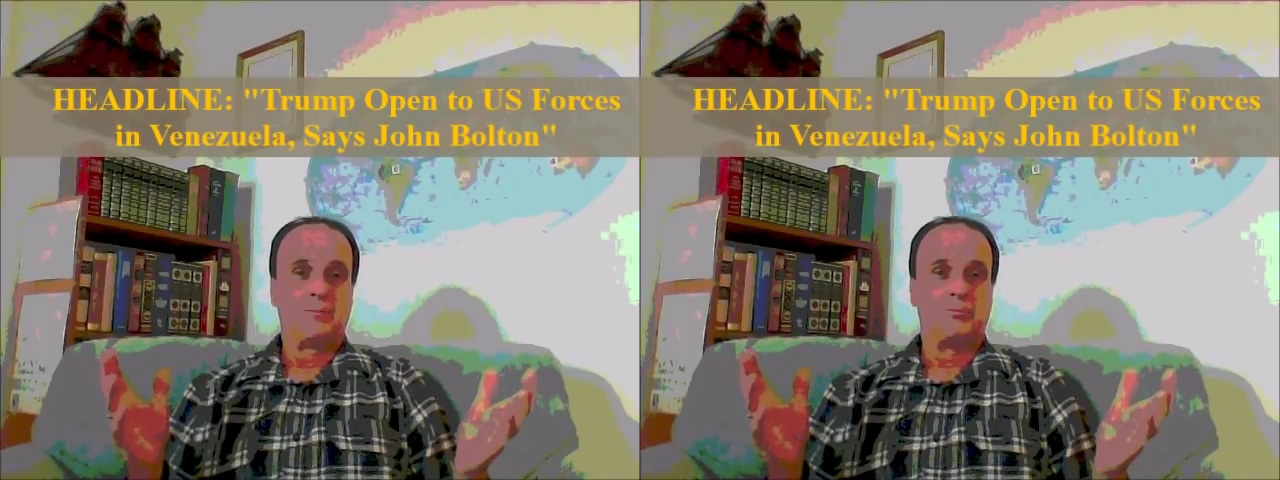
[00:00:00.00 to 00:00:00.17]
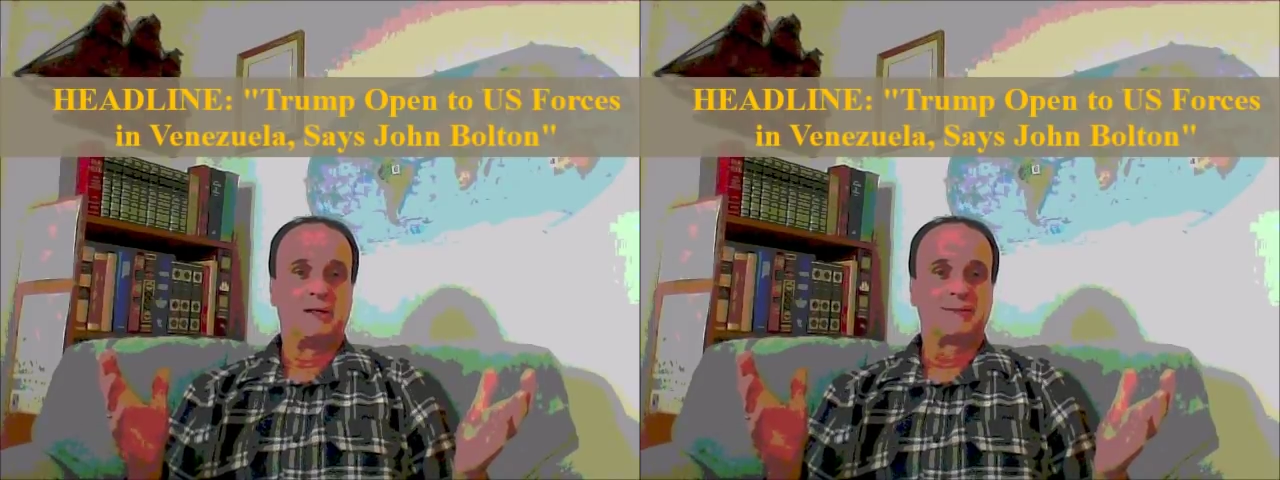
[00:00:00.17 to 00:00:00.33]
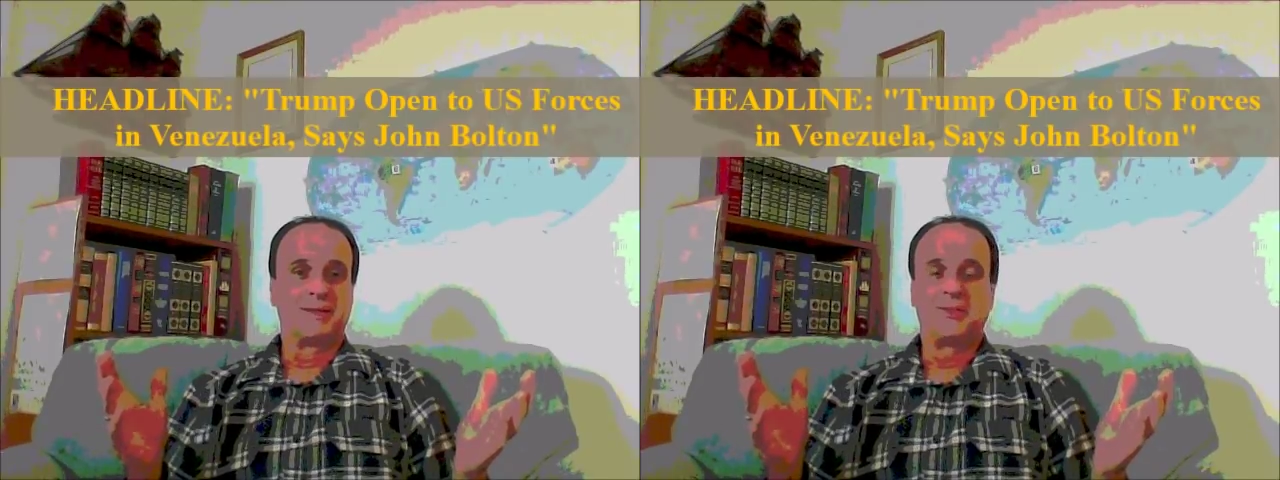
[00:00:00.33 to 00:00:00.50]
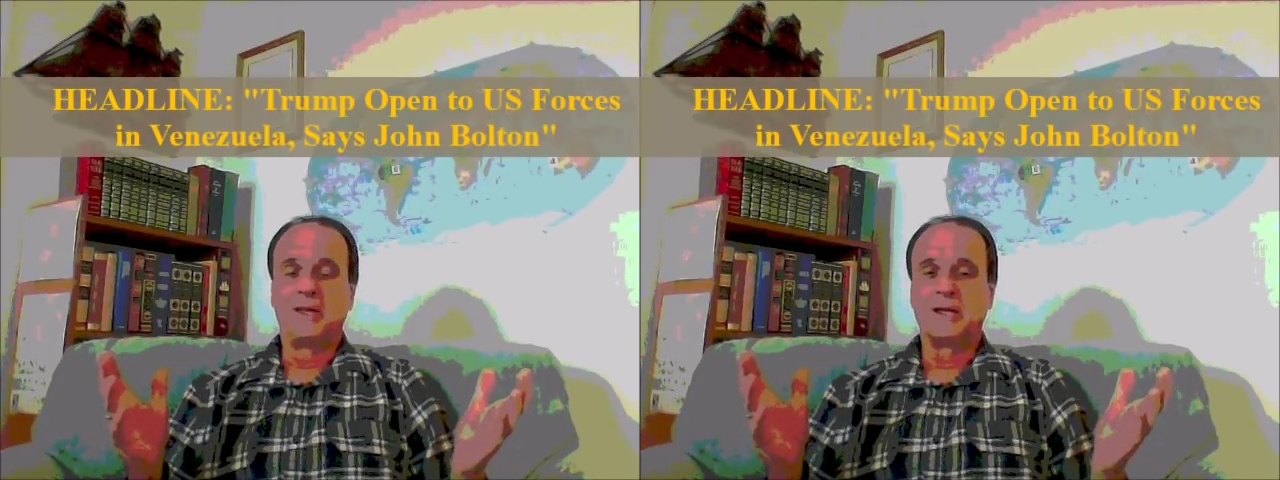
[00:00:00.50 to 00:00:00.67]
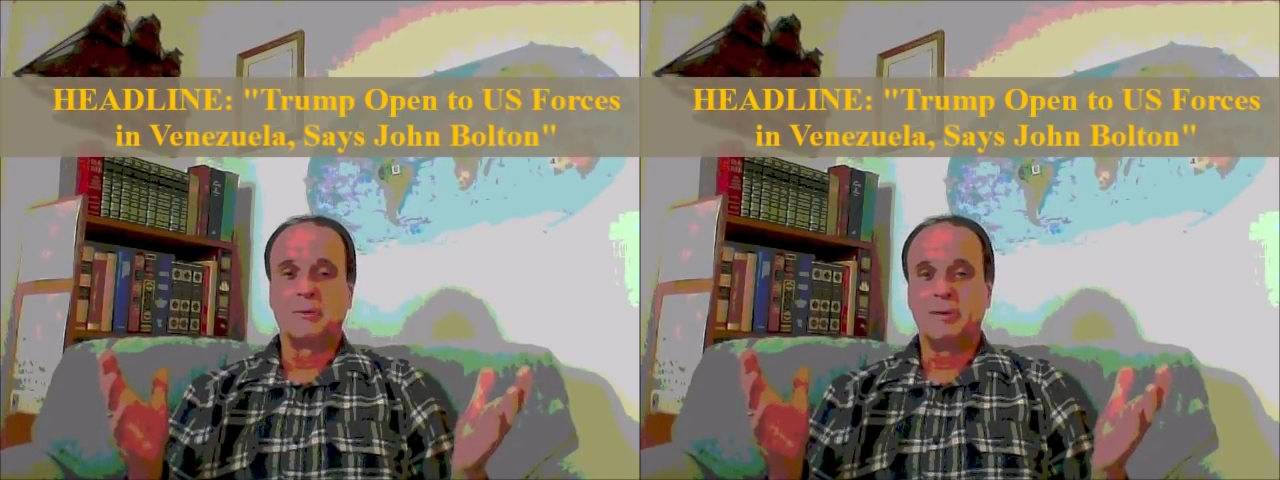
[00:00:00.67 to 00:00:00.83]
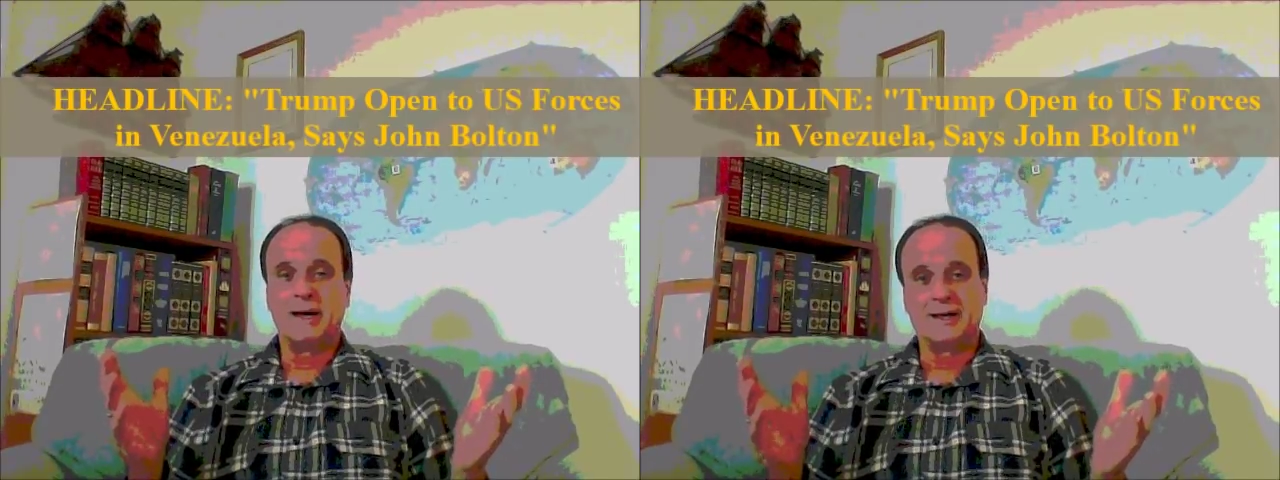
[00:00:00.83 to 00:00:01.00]
But the thing
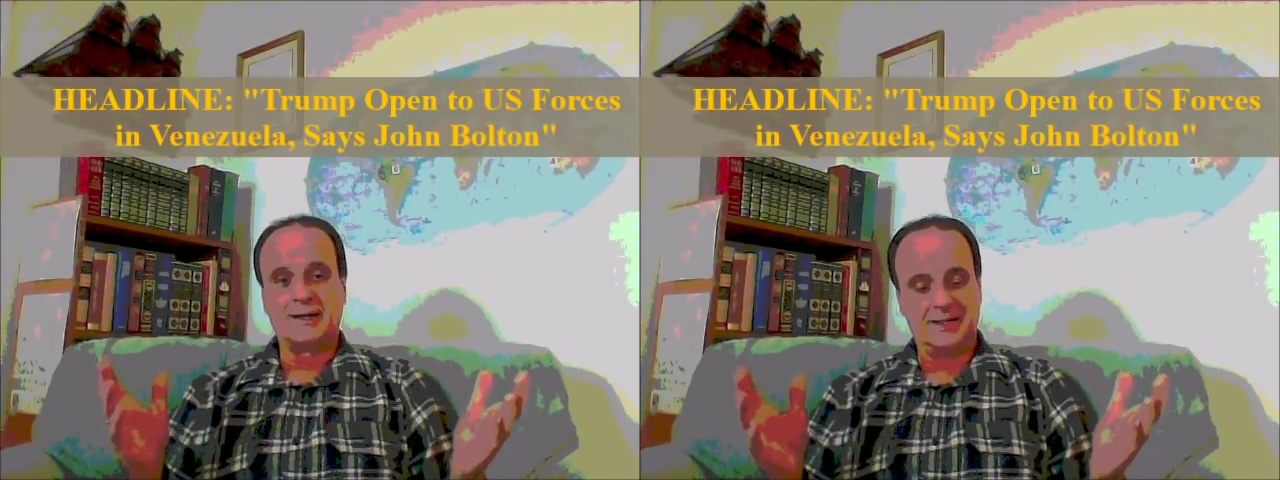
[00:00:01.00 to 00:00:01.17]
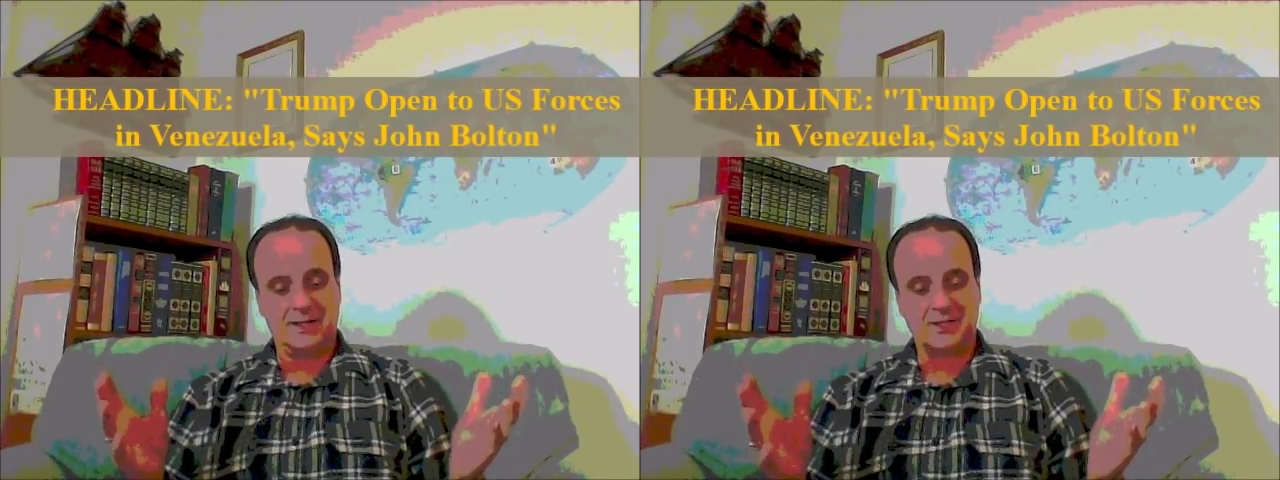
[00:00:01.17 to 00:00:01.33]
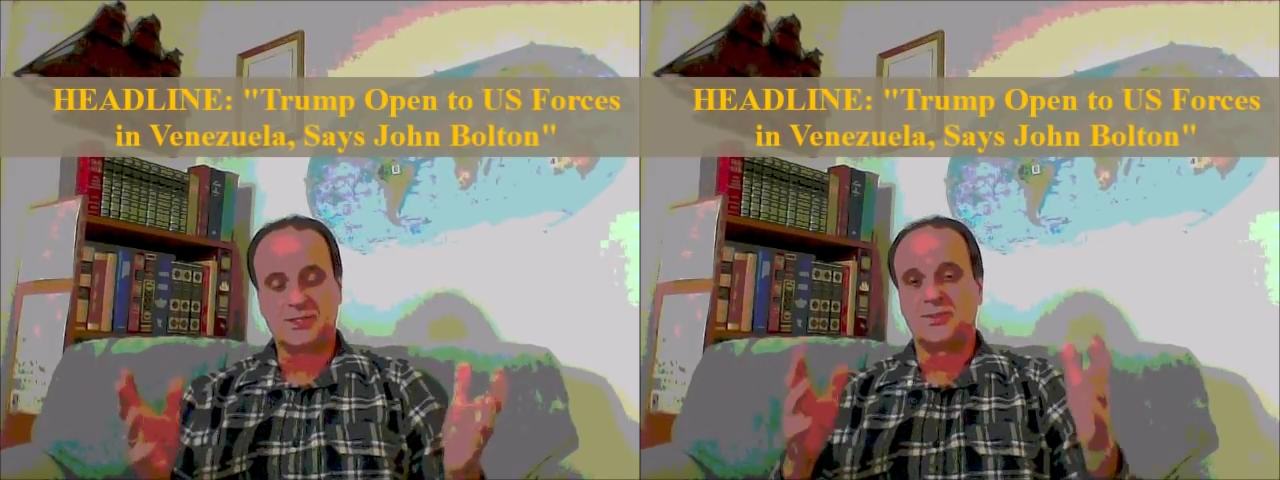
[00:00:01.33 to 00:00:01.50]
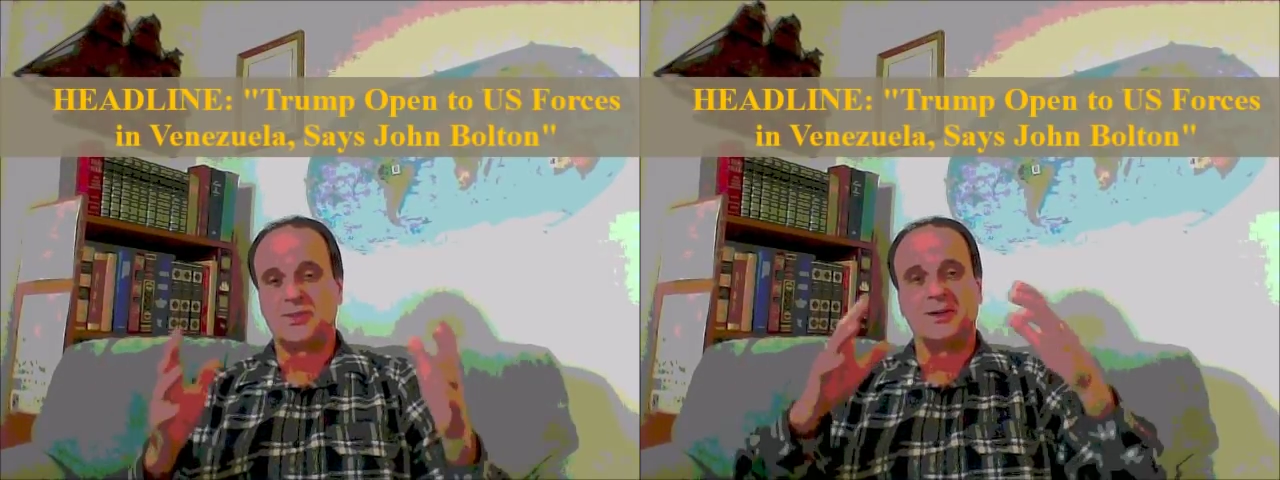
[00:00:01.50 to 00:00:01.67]
about it is,